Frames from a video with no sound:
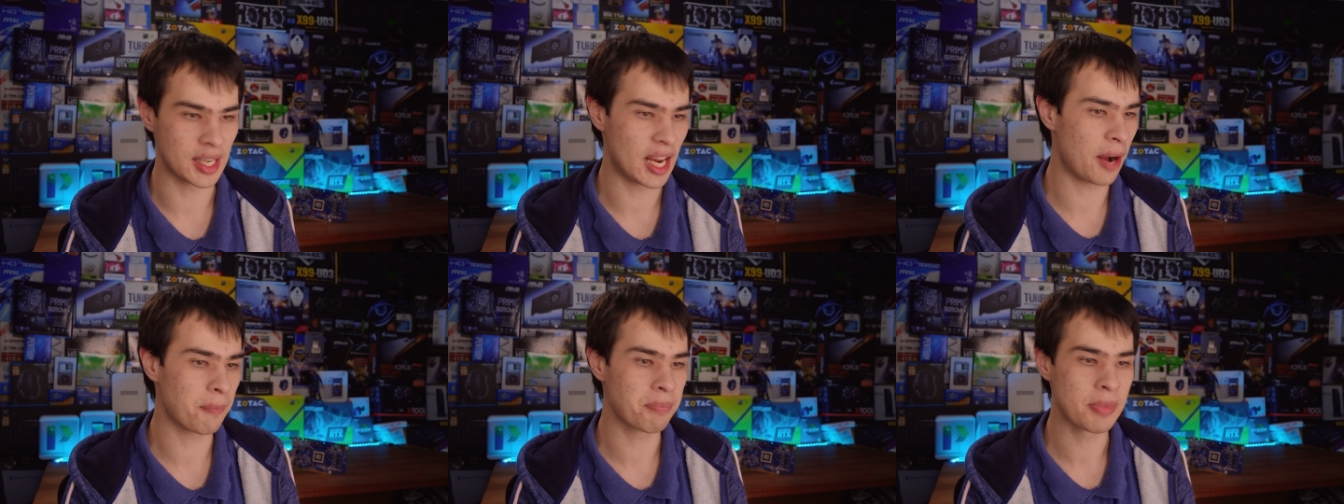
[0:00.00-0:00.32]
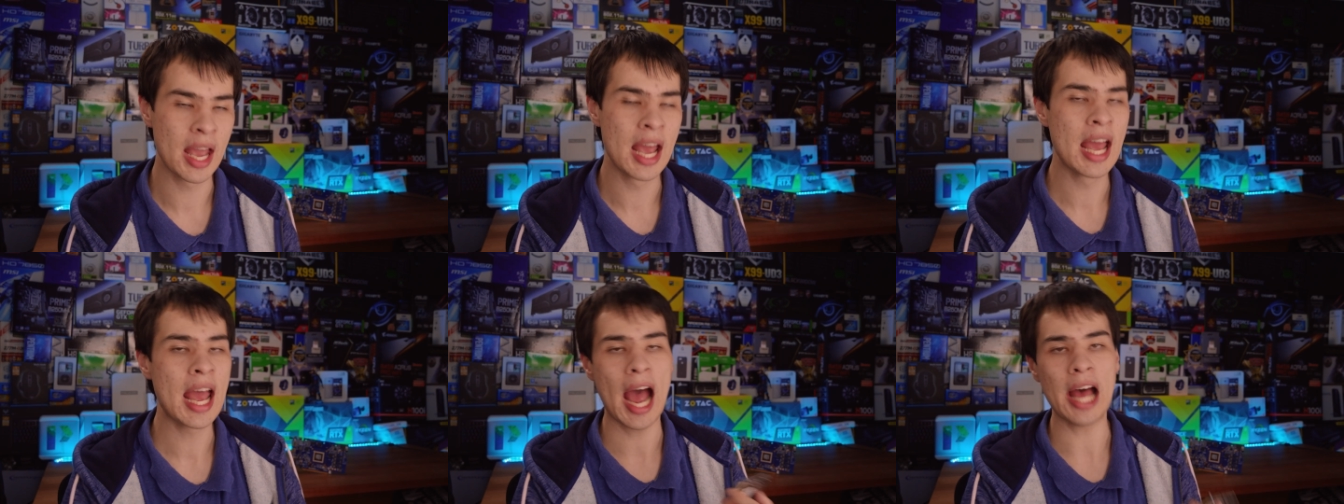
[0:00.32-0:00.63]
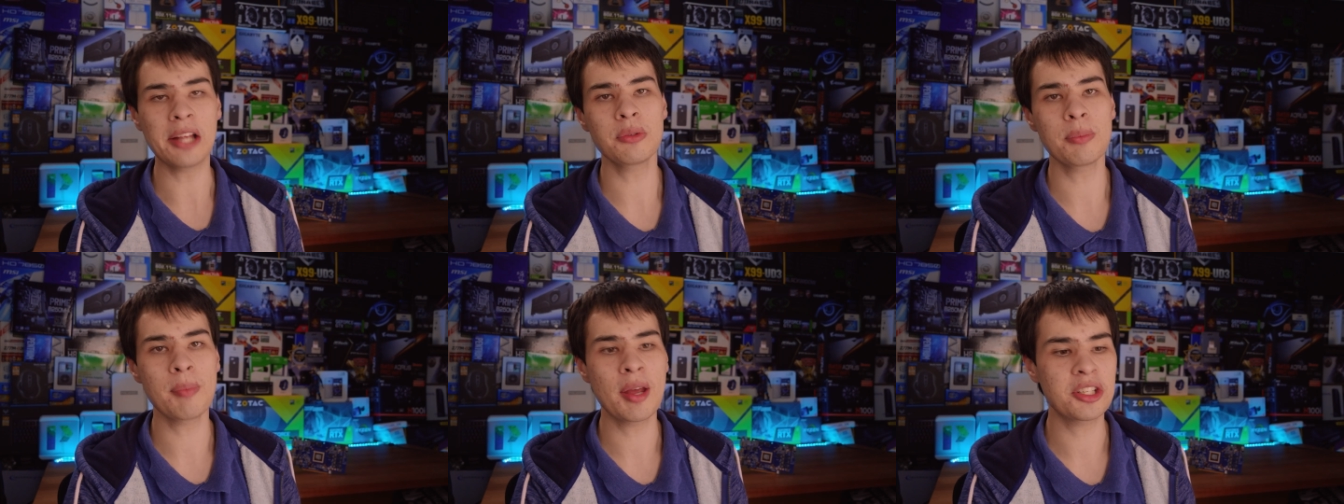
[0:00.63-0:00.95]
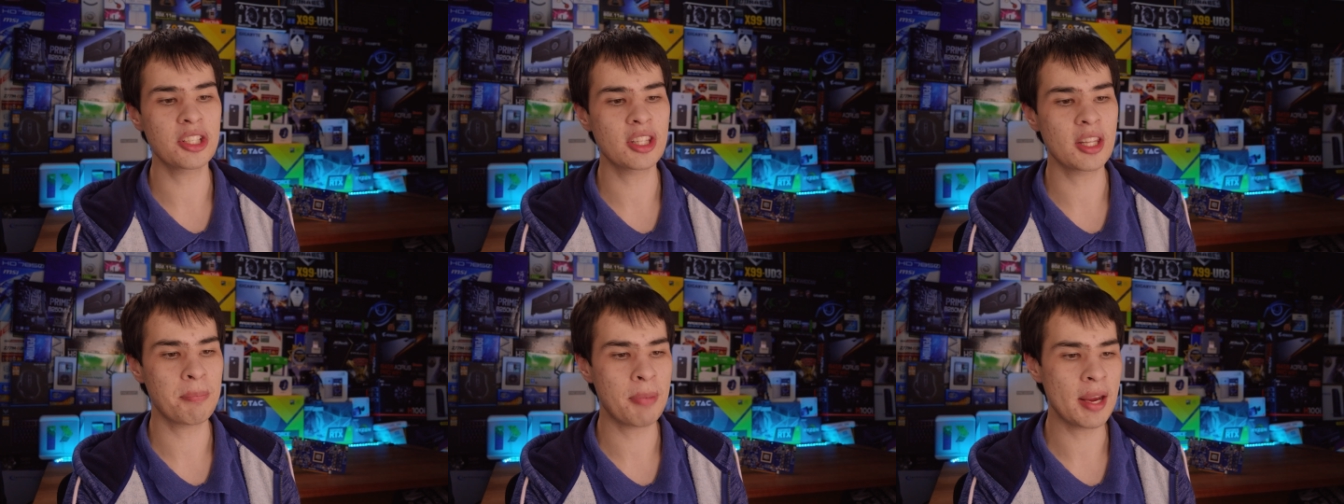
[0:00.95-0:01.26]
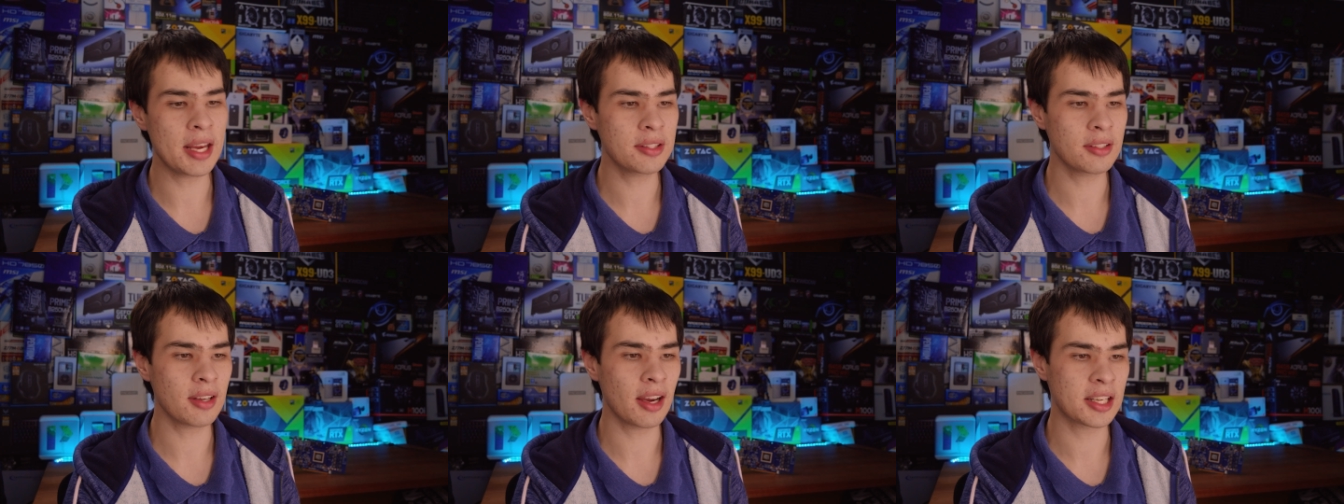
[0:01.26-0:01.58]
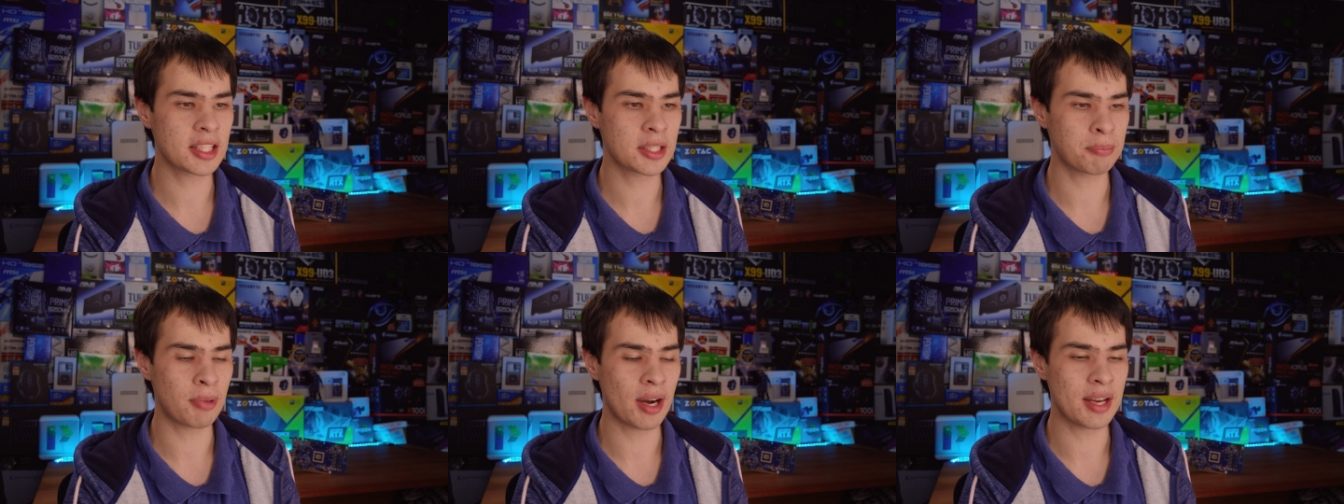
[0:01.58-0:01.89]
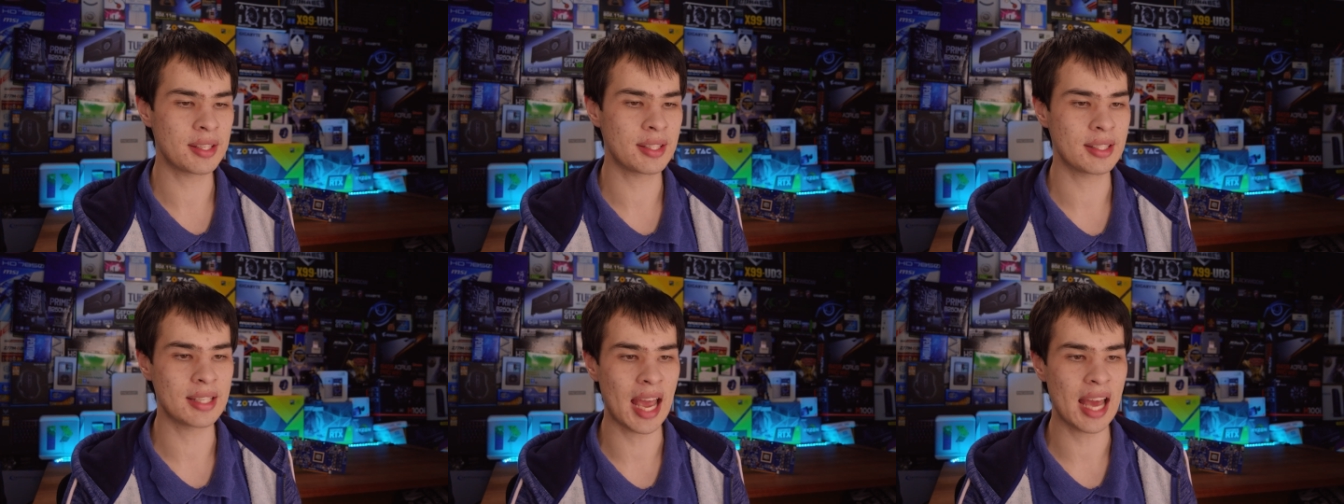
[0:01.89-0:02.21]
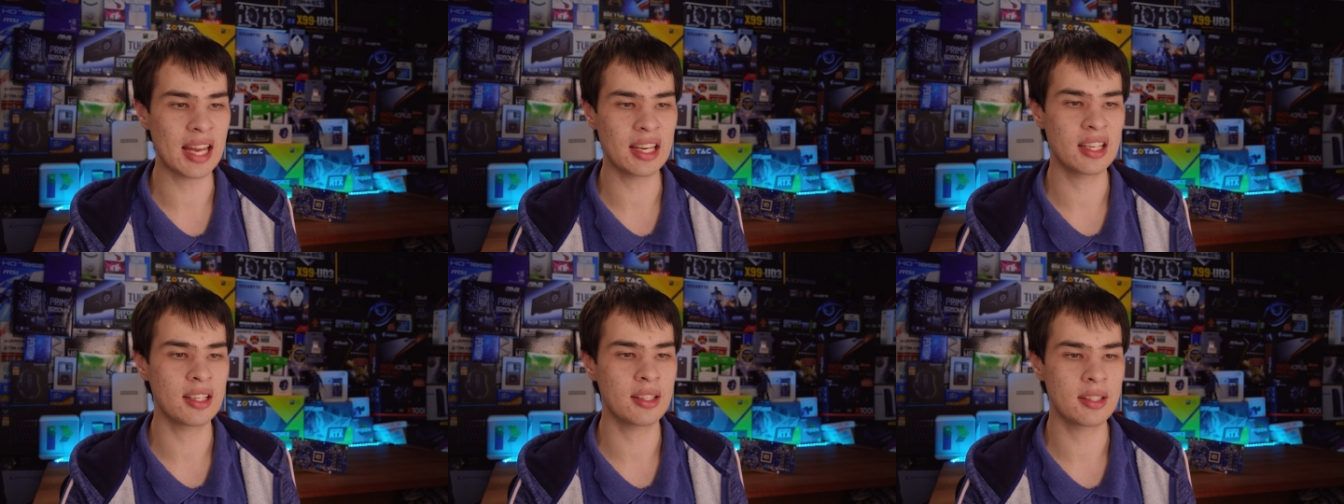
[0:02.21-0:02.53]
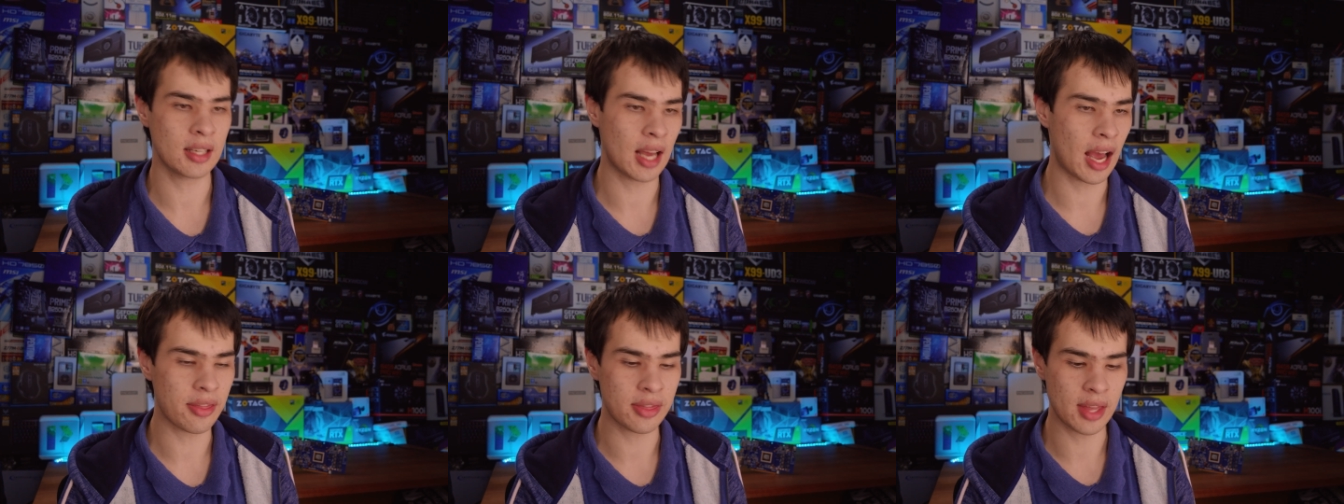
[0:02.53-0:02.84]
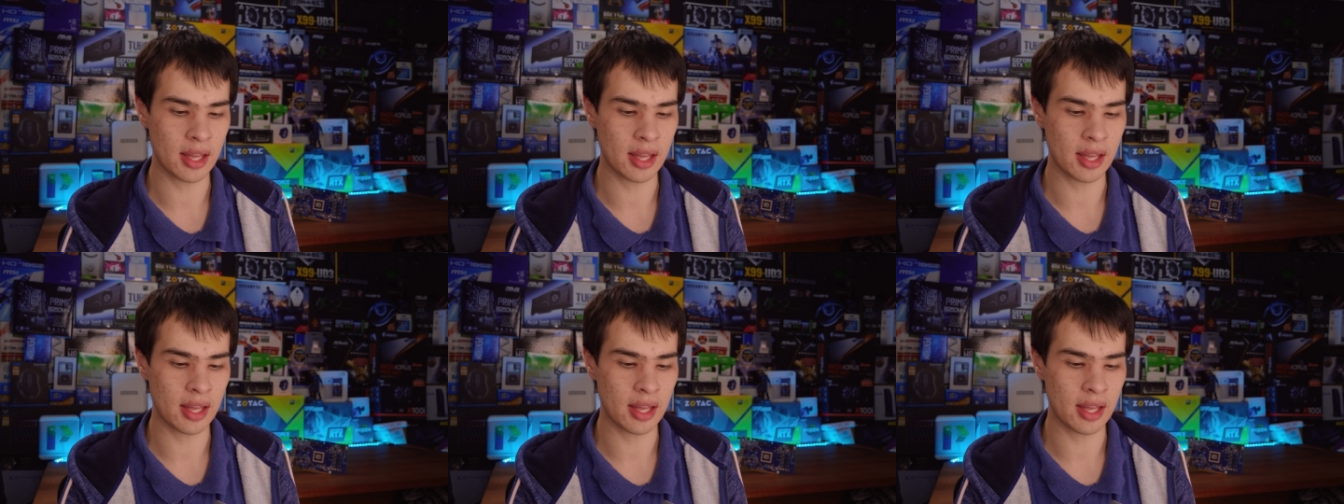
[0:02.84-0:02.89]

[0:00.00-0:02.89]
Now, as we mentioned, the PCI Express standard uh,